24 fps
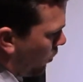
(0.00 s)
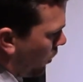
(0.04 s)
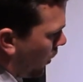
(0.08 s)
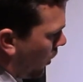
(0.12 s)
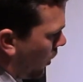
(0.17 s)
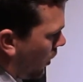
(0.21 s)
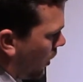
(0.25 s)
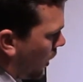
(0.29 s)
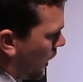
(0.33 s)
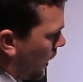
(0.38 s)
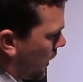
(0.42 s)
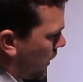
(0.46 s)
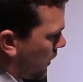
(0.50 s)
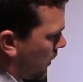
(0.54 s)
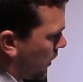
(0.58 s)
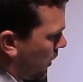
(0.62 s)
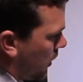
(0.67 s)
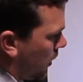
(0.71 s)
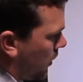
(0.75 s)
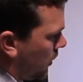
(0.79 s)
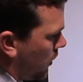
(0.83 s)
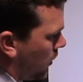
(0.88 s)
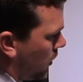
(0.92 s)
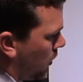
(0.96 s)
pies,
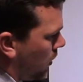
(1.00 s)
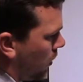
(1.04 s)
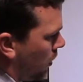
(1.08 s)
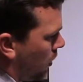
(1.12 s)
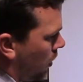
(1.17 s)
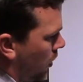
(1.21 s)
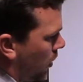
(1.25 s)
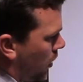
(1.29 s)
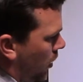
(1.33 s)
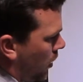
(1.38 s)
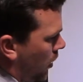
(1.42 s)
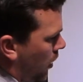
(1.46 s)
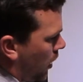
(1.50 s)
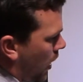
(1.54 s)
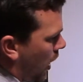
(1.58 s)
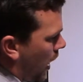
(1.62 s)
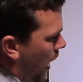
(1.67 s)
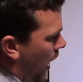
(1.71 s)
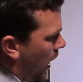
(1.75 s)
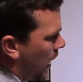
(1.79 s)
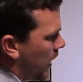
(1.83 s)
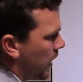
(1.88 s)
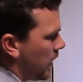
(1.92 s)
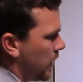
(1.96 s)

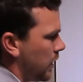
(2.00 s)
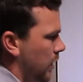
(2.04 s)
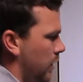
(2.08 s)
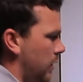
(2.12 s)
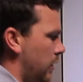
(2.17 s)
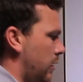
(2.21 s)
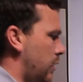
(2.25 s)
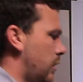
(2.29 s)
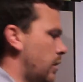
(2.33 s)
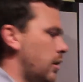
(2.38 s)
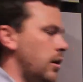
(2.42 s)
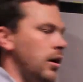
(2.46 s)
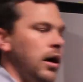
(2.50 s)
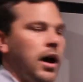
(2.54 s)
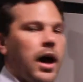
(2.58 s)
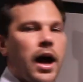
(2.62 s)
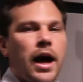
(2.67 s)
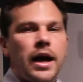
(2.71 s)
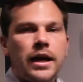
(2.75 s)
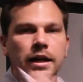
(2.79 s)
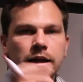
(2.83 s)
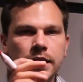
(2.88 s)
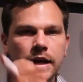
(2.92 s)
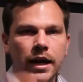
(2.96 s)
8
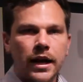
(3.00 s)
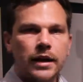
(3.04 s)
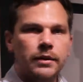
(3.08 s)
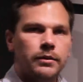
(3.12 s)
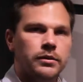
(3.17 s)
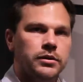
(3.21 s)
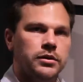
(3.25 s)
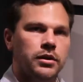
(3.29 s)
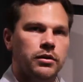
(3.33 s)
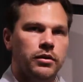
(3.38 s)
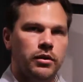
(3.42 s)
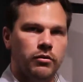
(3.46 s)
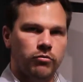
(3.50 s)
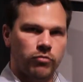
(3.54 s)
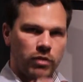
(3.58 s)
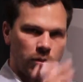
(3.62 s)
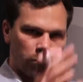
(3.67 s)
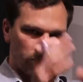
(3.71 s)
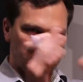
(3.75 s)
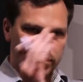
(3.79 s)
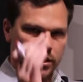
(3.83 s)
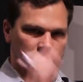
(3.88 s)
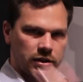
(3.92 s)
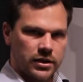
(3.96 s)
names that
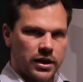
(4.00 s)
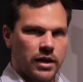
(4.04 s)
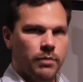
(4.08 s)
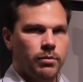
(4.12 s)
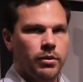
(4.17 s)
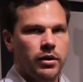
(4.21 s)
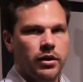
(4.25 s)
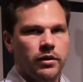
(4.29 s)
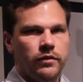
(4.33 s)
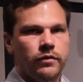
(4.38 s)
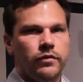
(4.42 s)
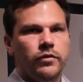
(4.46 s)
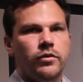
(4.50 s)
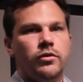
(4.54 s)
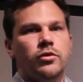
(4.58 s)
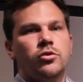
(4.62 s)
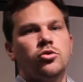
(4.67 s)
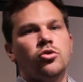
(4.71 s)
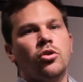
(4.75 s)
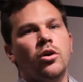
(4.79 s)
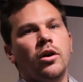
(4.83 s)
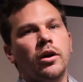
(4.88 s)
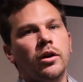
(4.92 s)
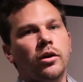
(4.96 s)
represents that bit of the
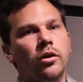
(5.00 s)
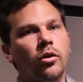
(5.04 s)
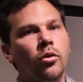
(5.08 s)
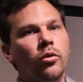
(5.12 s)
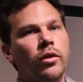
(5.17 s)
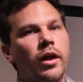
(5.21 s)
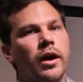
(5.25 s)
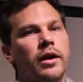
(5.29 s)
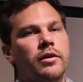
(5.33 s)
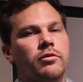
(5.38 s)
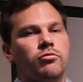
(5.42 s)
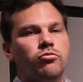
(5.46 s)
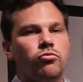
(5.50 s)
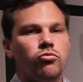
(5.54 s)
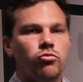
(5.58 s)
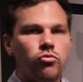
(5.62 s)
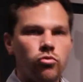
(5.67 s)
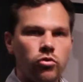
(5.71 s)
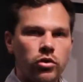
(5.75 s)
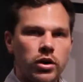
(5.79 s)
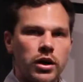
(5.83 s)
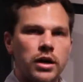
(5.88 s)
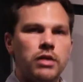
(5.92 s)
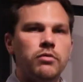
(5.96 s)
triangle that is
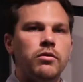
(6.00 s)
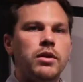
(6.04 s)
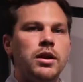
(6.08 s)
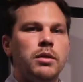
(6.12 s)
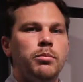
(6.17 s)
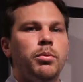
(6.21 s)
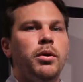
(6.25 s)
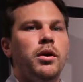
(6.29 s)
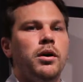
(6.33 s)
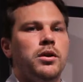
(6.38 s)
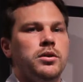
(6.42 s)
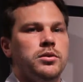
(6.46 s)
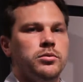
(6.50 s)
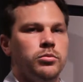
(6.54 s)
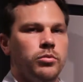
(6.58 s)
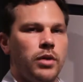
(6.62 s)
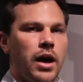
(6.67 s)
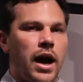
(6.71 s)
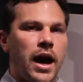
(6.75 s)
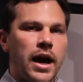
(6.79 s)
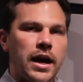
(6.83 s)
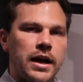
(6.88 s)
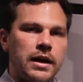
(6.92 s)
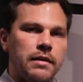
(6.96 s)
really, really personal.
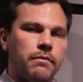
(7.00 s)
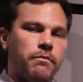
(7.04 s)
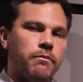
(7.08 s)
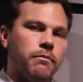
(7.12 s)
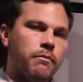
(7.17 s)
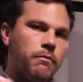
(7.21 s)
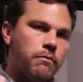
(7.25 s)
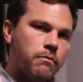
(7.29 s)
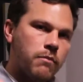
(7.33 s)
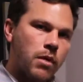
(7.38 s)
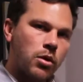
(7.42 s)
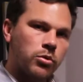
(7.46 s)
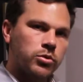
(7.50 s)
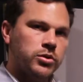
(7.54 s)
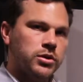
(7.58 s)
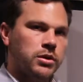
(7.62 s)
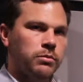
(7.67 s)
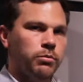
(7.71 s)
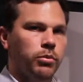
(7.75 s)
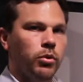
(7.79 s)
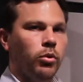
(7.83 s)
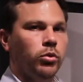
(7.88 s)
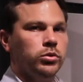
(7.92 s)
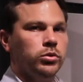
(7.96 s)
8 most
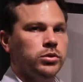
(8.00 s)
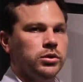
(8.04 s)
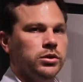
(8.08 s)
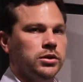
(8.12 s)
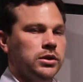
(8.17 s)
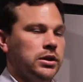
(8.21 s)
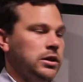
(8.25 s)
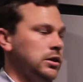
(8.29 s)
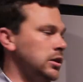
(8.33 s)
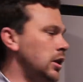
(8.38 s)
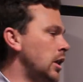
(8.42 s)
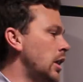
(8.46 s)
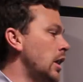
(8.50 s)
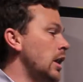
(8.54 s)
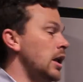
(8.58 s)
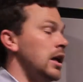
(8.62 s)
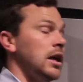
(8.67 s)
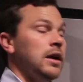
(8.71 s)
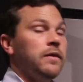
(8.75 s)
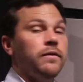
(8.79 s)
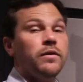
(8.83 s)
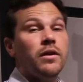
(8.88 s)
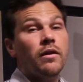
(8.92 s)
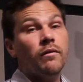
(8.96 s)
important things.
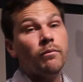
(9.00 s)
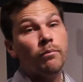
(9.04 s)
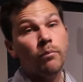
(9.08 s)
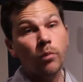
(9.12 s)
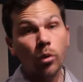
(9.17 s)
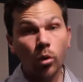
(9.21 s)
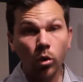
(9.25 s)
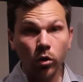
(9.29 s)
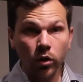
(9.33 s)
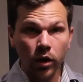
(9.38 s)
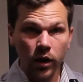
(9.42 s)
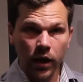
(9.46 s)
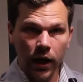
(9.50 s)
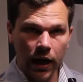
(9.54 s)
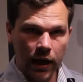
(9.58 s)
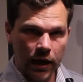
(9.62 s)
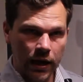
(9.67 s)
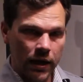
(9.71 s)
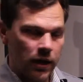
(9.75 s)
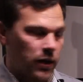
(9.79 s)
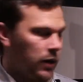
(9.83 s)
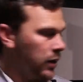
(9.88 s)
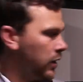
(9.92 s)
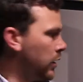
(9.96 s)
If you have more than
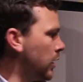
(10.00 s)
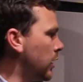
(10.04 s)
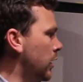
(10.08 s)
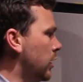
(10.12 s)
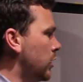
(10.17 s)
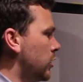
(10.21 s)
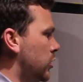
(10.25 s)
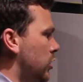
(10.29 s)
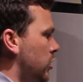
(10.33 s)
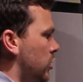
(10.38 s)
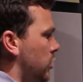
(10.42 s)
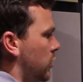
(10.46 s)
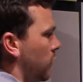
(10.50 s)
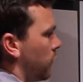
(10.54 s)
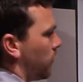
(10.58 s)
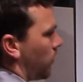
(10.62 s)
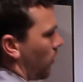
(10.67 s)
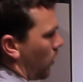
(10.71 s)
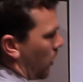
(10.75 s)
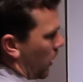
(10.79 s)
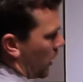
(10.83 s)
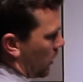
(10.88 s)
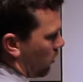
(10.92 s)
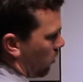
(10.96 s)
8, just
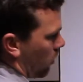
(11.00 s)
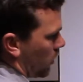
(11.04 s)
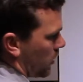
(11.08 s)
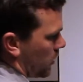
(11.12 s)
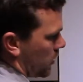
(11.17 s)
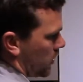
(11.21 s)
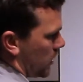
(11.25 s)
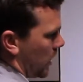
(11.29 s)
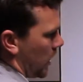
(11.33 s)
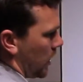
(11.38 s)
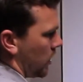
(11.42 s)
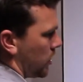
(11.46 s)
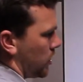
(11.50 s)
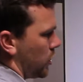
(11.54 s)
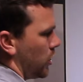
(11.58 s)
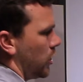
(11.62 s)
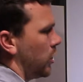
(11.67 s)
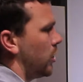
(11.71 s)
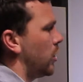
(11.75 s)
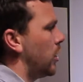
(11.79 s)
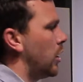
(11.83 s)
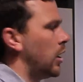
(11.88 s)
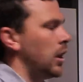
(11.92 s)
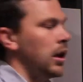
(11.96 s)
divide one
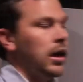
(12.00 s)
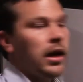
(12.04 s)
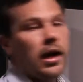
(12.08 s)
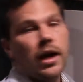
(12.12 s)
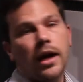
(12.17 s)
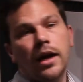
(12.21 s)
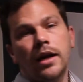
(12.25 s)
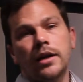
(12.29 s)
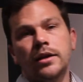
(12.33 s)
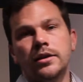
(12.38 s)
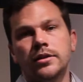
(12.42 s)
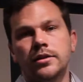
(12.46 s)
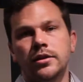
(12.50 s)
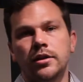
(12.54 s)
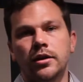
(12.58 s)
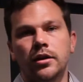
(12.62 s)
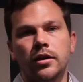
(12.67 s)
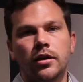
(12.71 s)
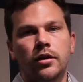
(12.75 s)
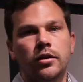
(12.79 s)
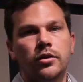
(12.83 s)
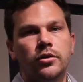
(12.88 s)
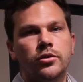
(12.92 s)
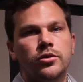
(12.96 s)
section
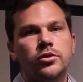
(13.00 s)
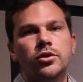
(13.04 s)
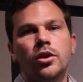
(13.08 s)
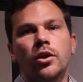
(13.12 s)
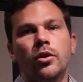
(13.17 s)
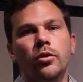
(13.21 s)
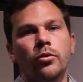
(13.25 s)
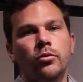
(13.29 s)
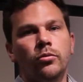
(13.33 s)
into 2.